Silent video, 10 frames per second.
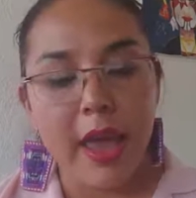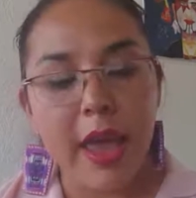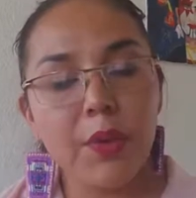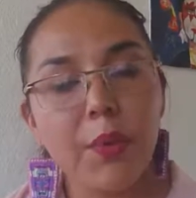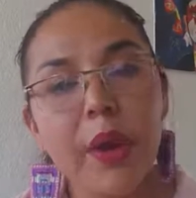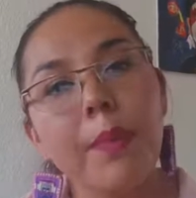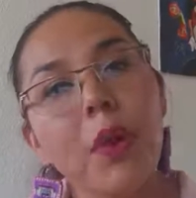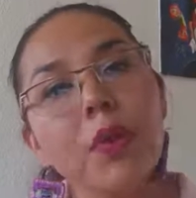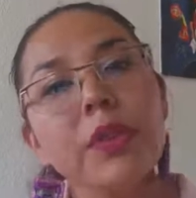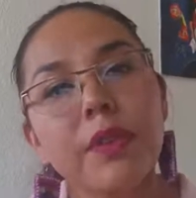and where
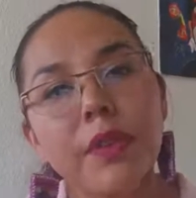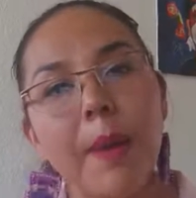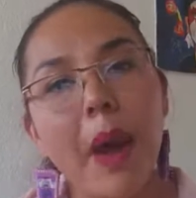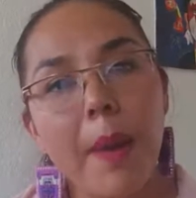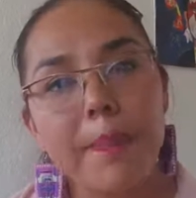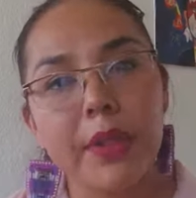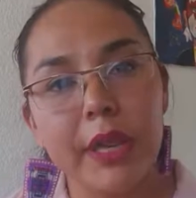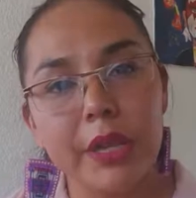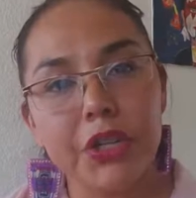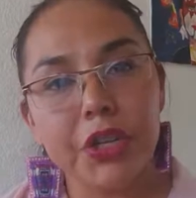most of our
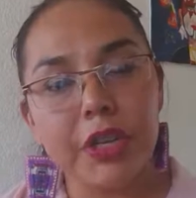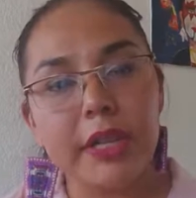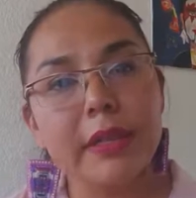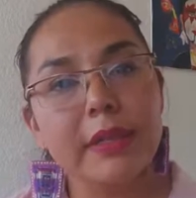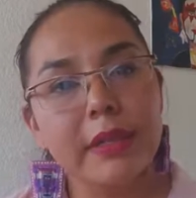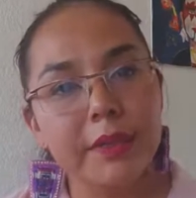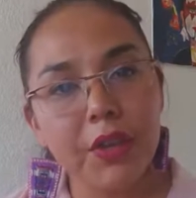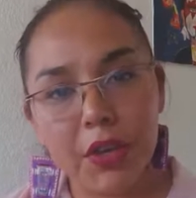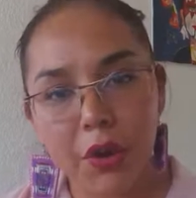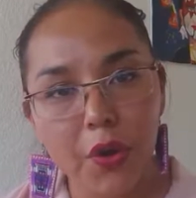population is
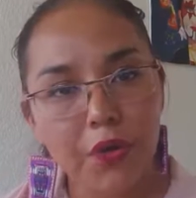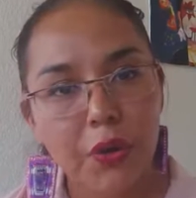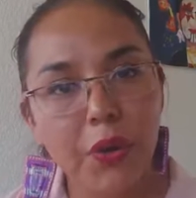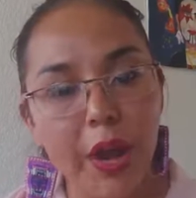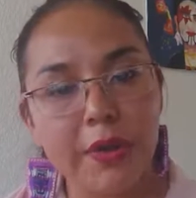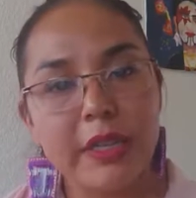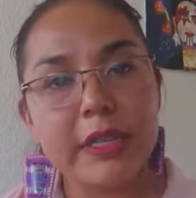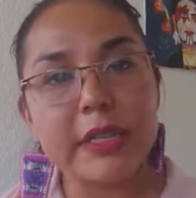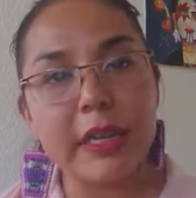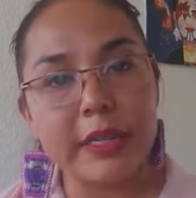living in
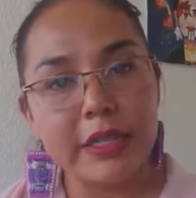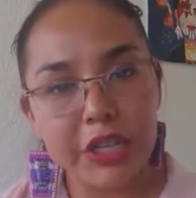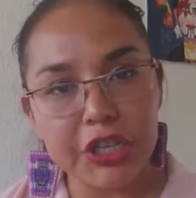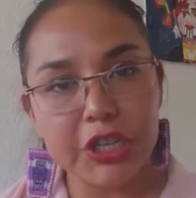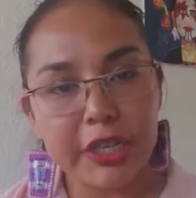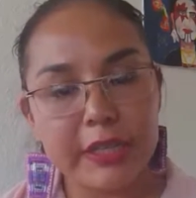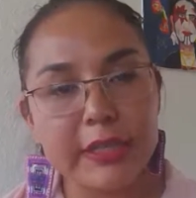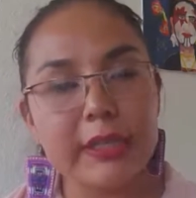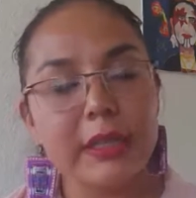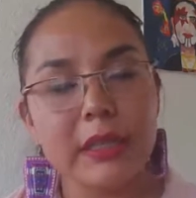overcrowded
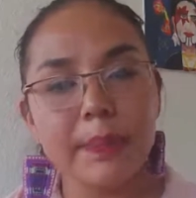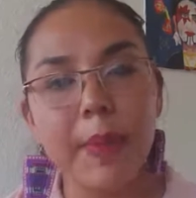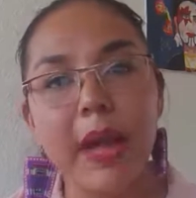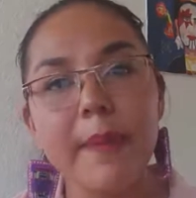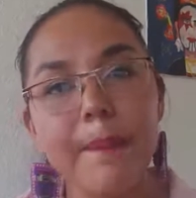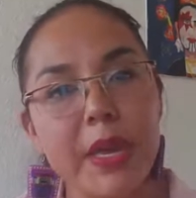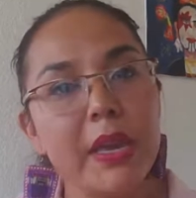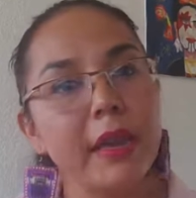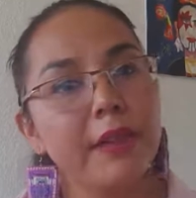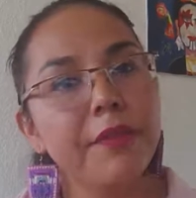conditions despite
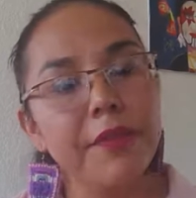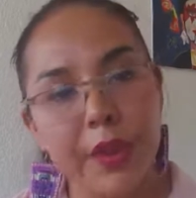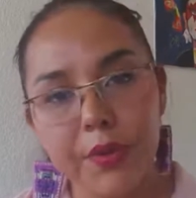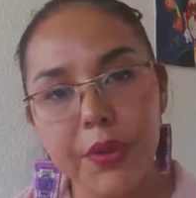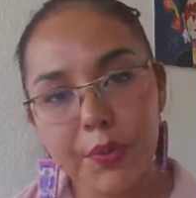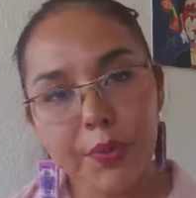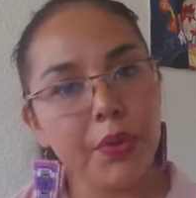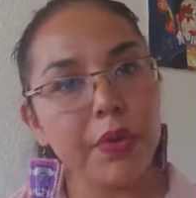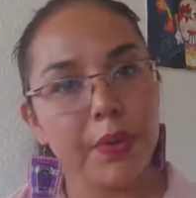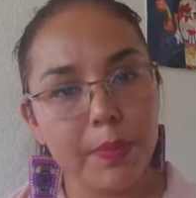being in very
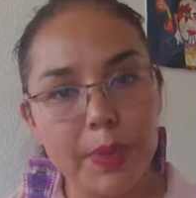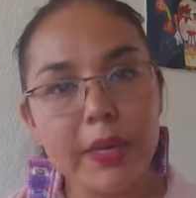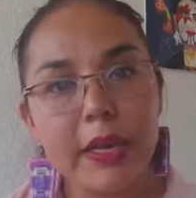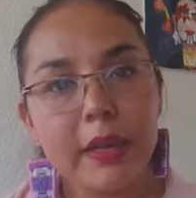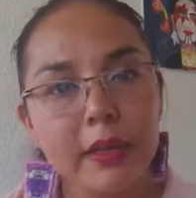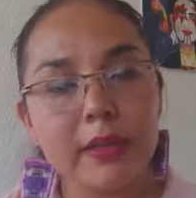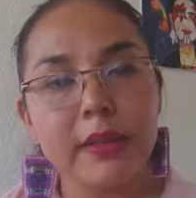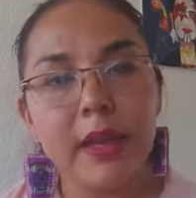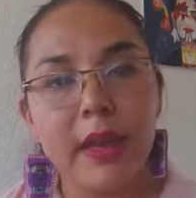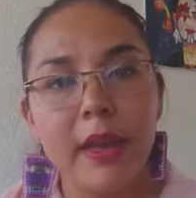rural
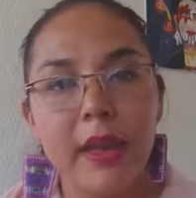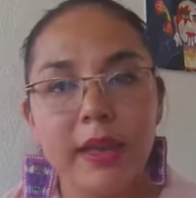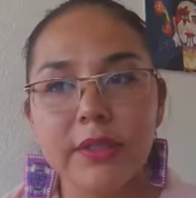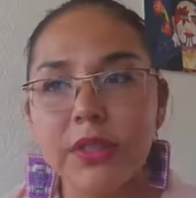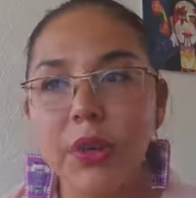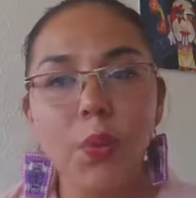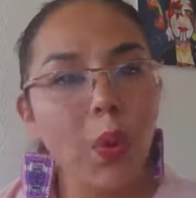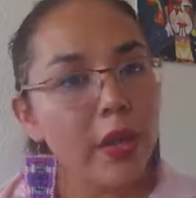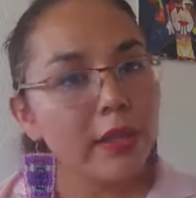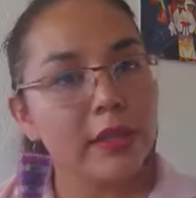communities. And so
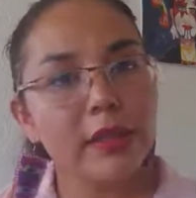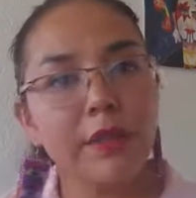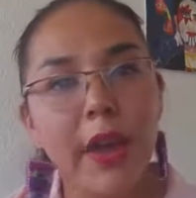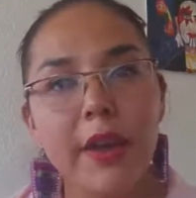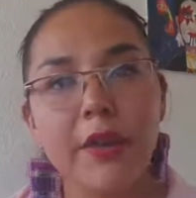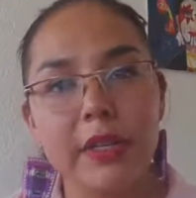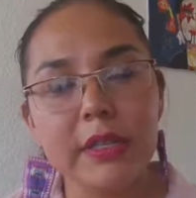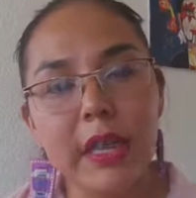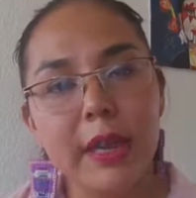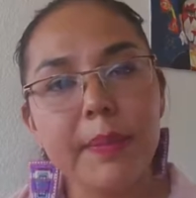once this
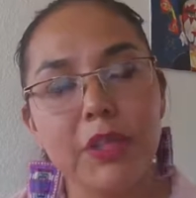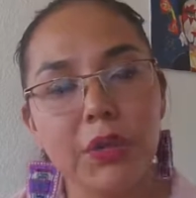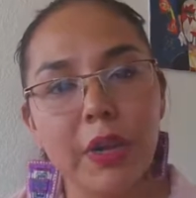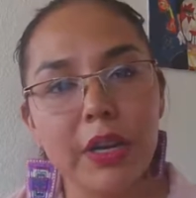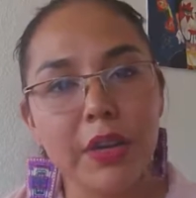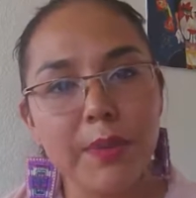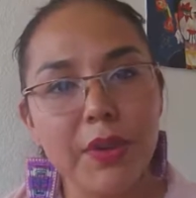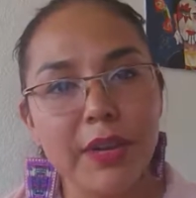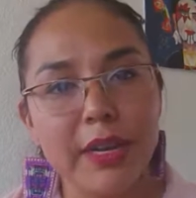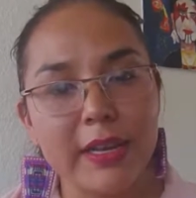virus came into our
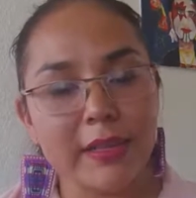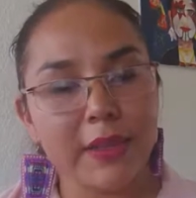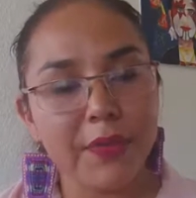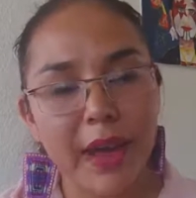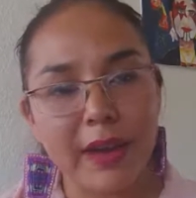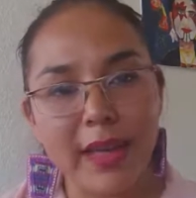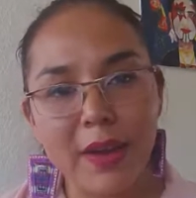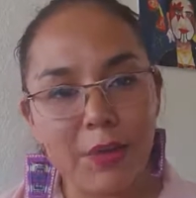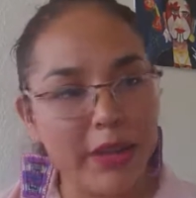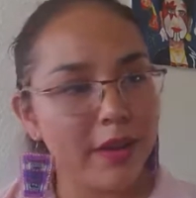communities, the fact
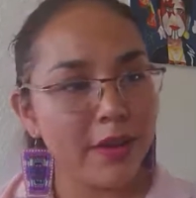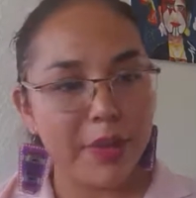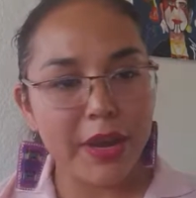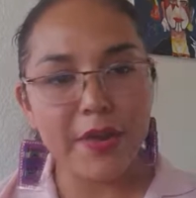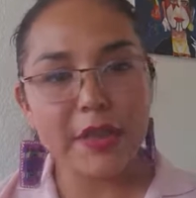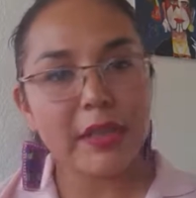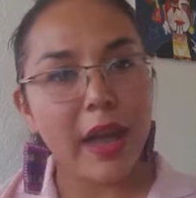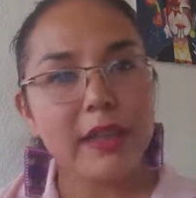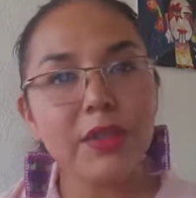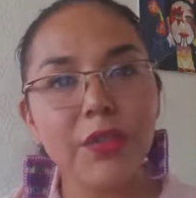that we are the
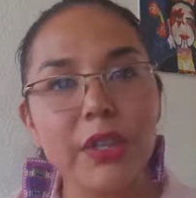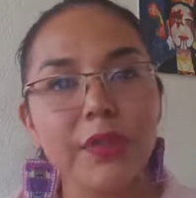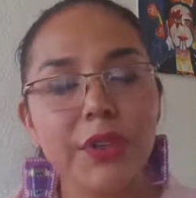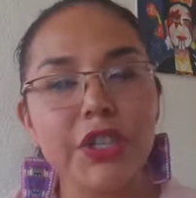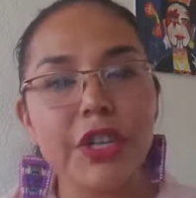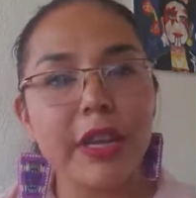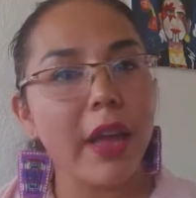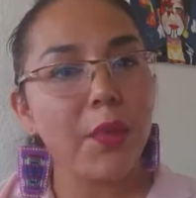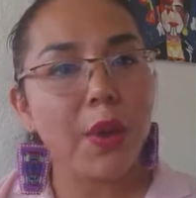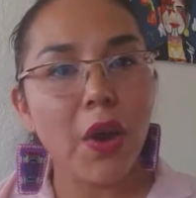size of West Virginia
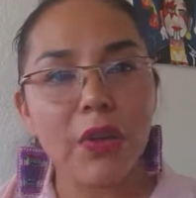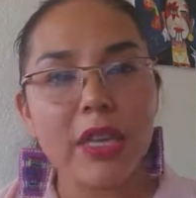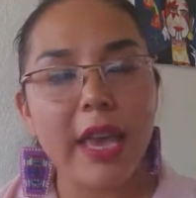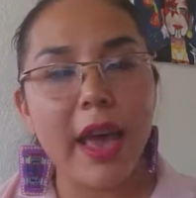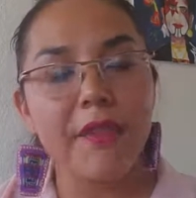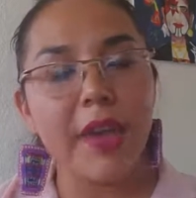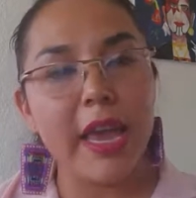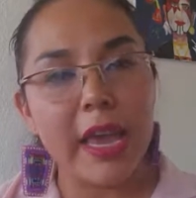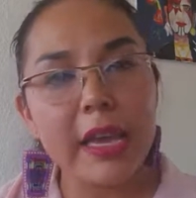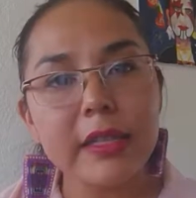and we only have
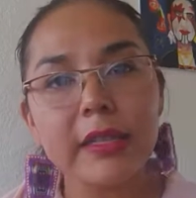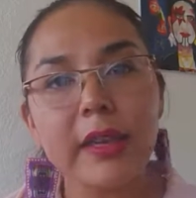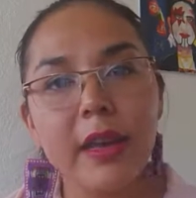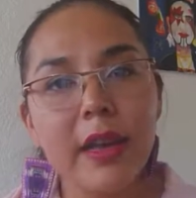8